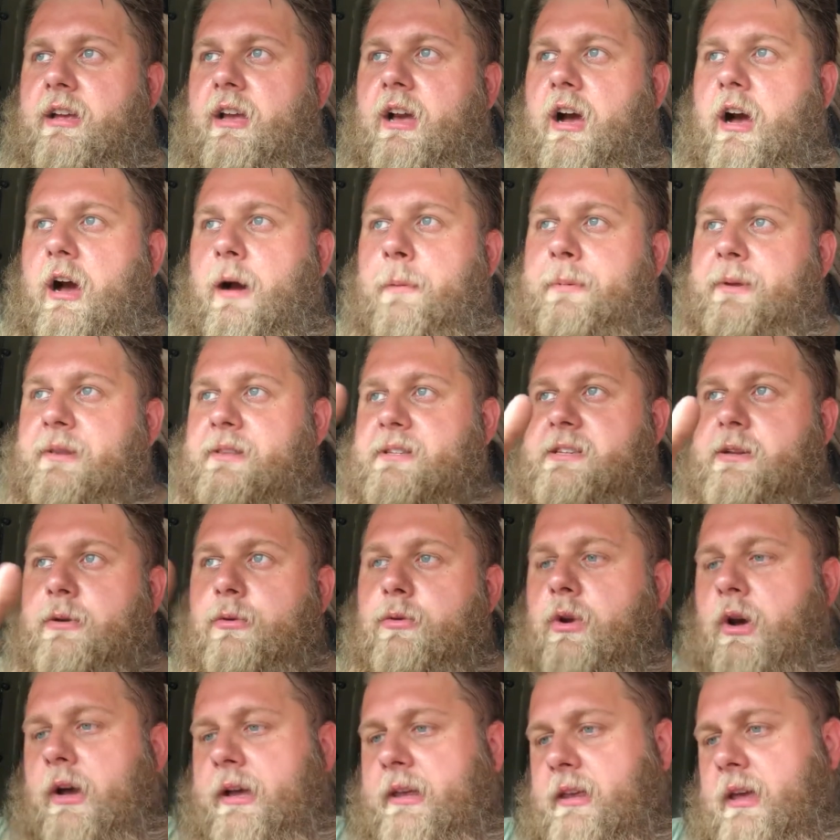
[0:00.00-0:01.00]
up until
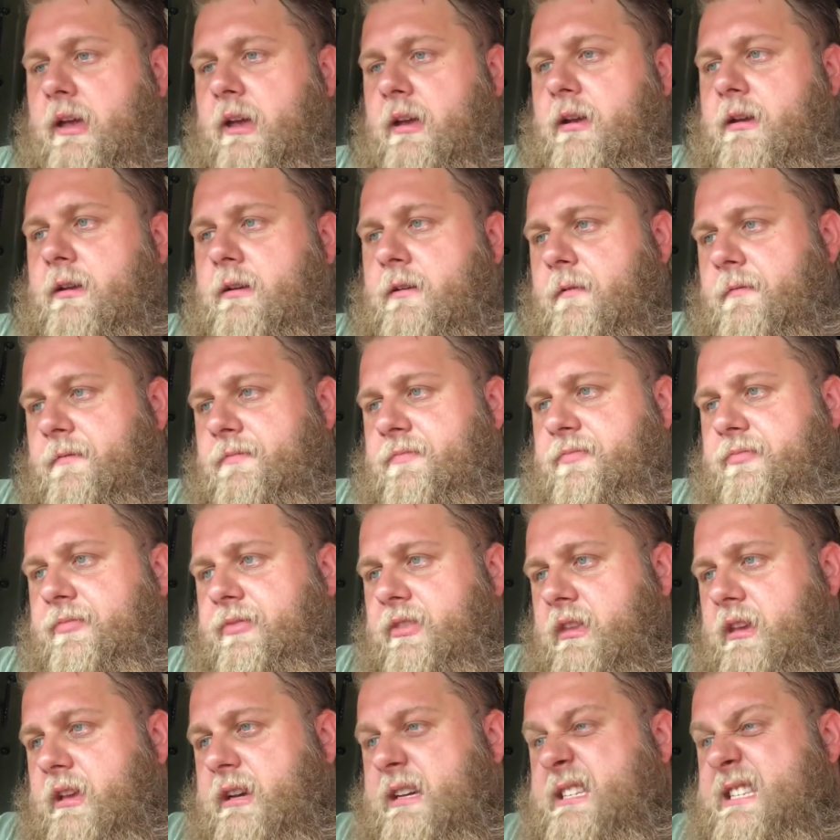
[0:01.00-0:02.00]
like,
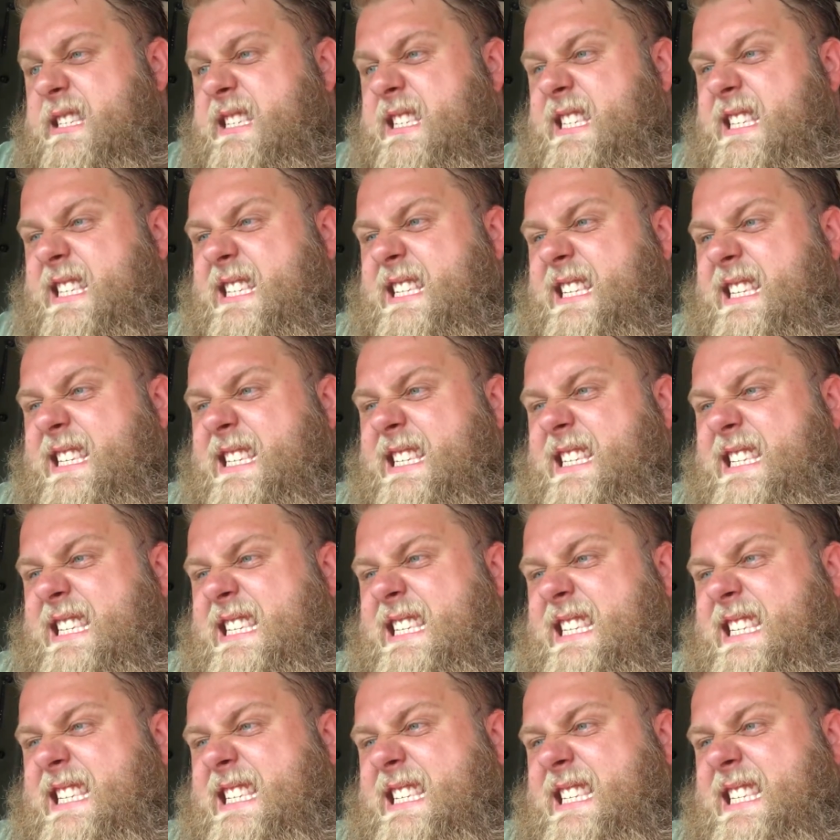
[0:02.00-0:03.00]

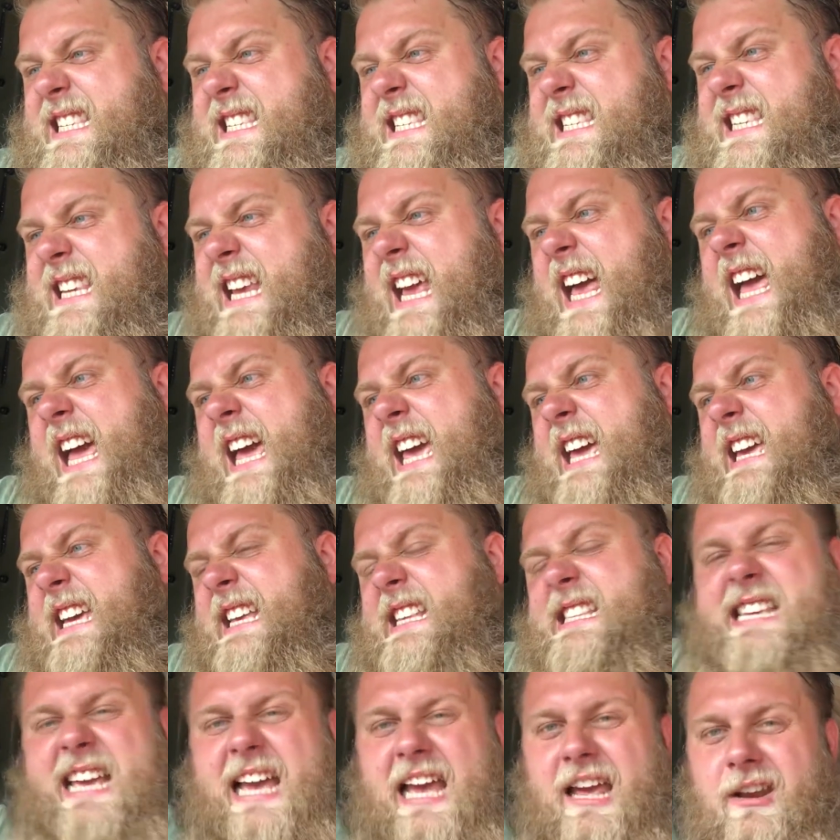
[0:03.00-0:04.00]
say,
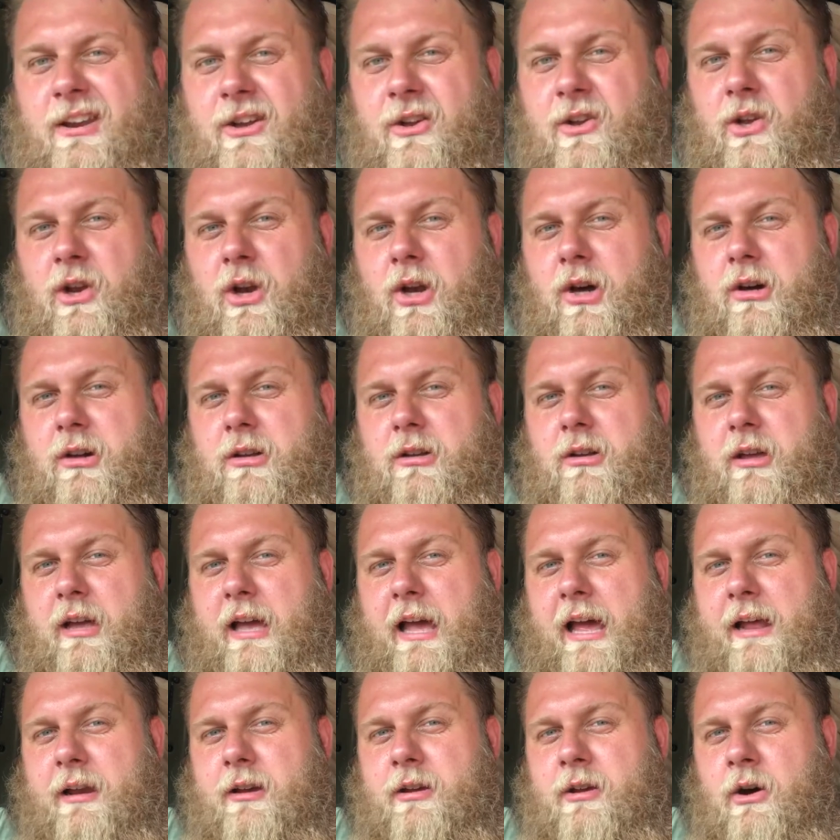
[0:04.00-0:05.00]
10 o'clock
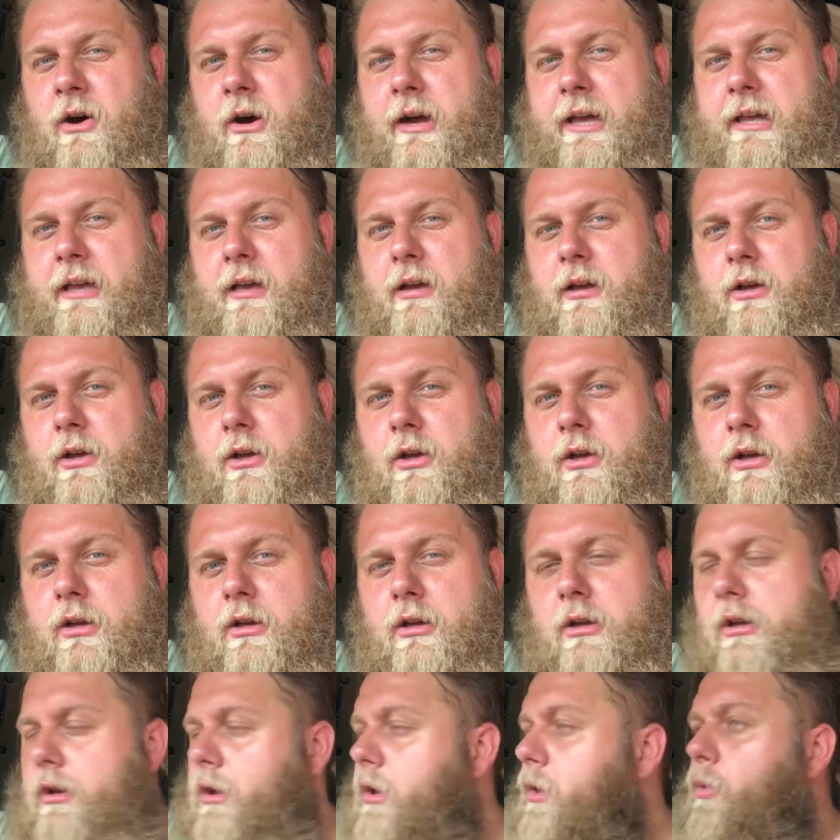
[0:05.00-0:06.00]
at night,
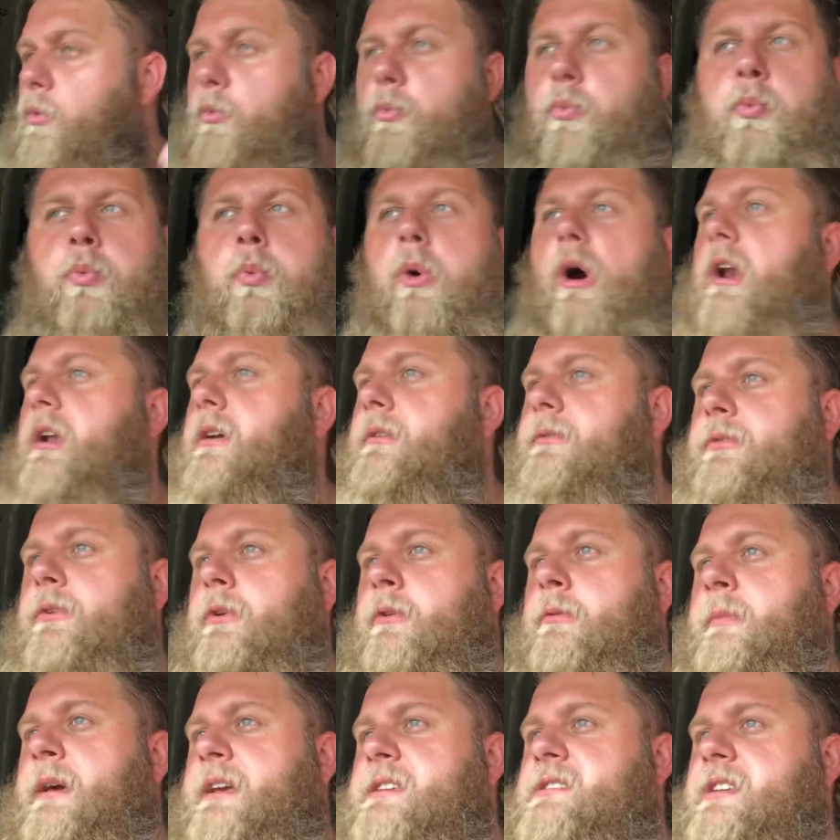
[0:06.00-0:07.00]
one of
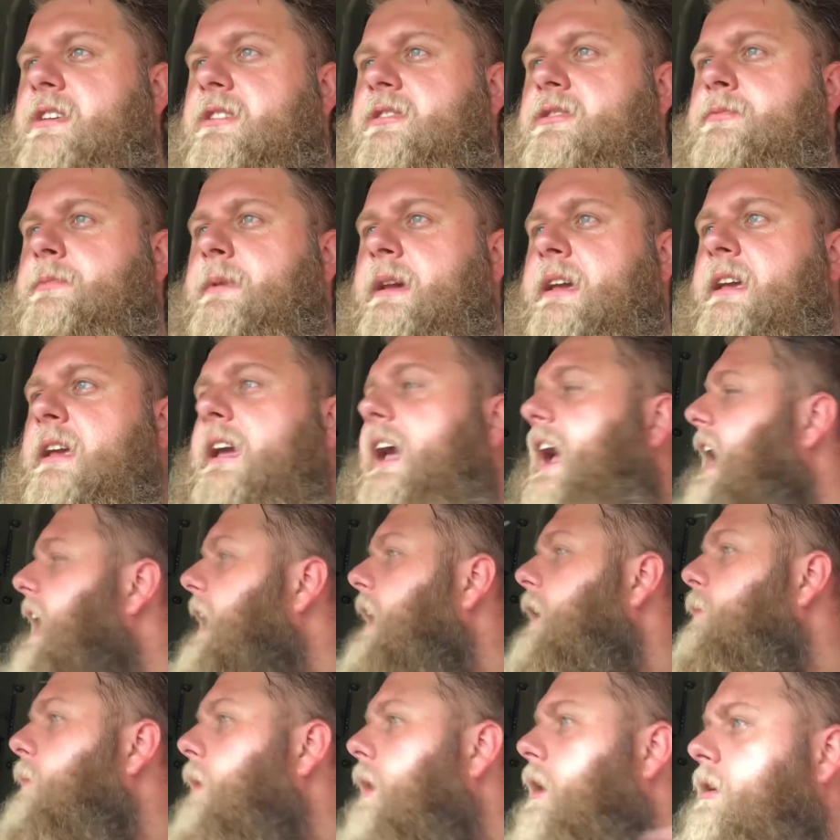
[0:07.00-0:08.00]
you message me.
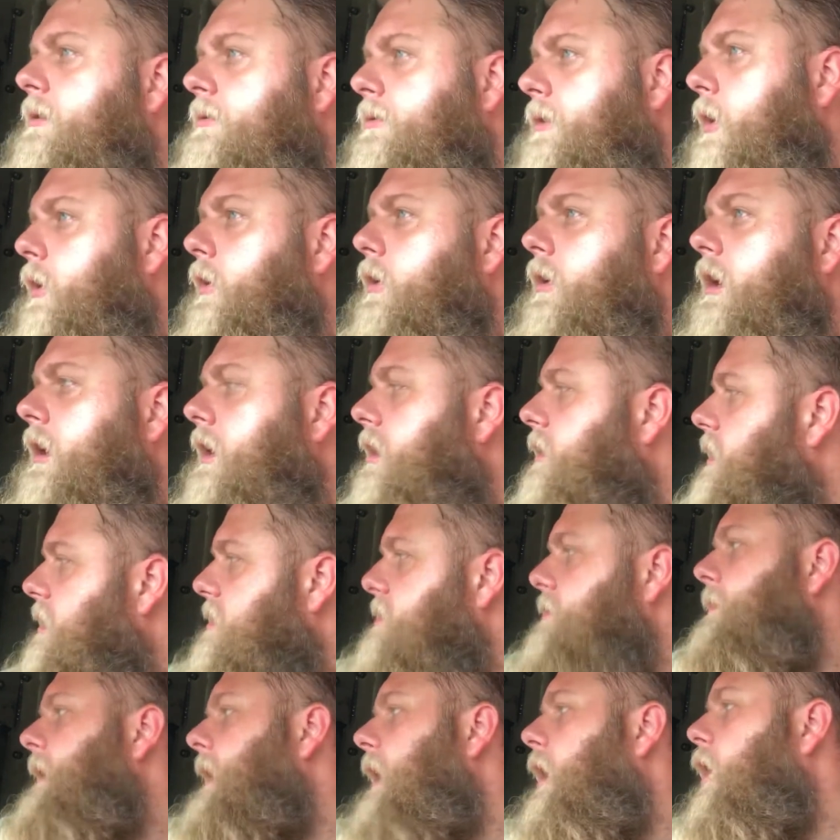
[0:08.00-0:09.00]
Any one of you,
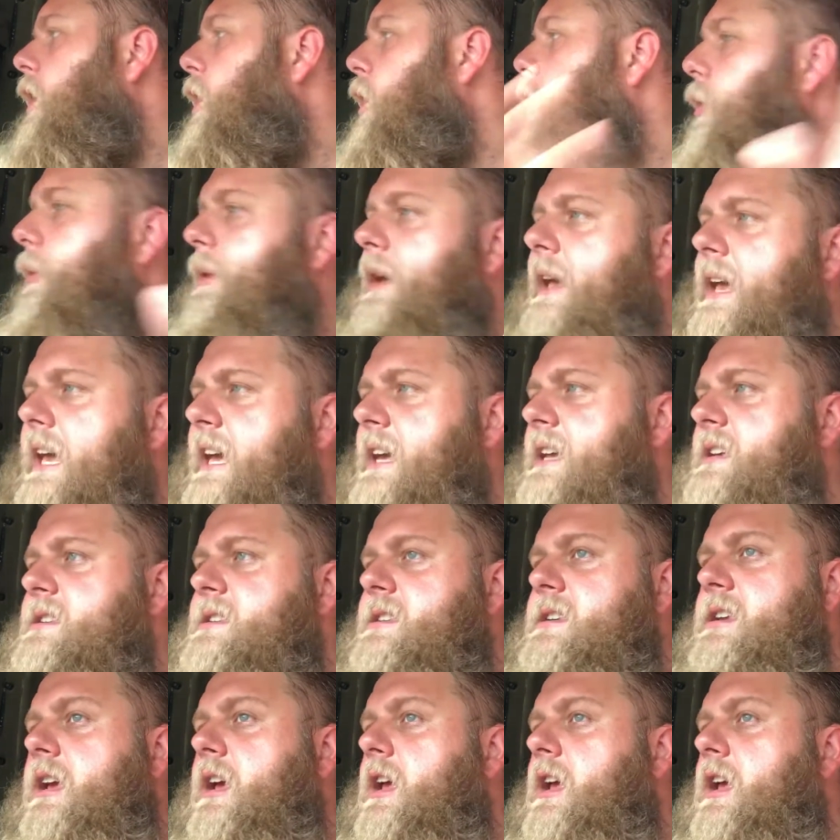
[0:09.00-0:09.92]
doesn't matter who it is,